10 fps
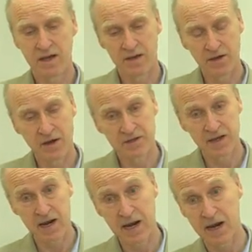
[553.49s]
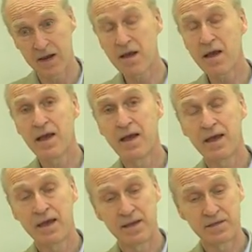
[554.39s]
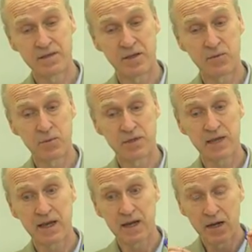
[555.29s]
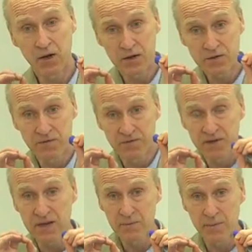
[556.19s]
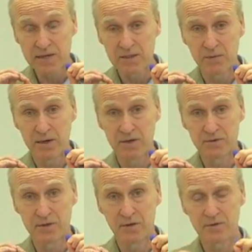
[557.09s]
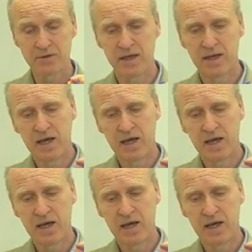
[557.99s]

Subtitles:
And the idea here is that we take lots of fake matter particles,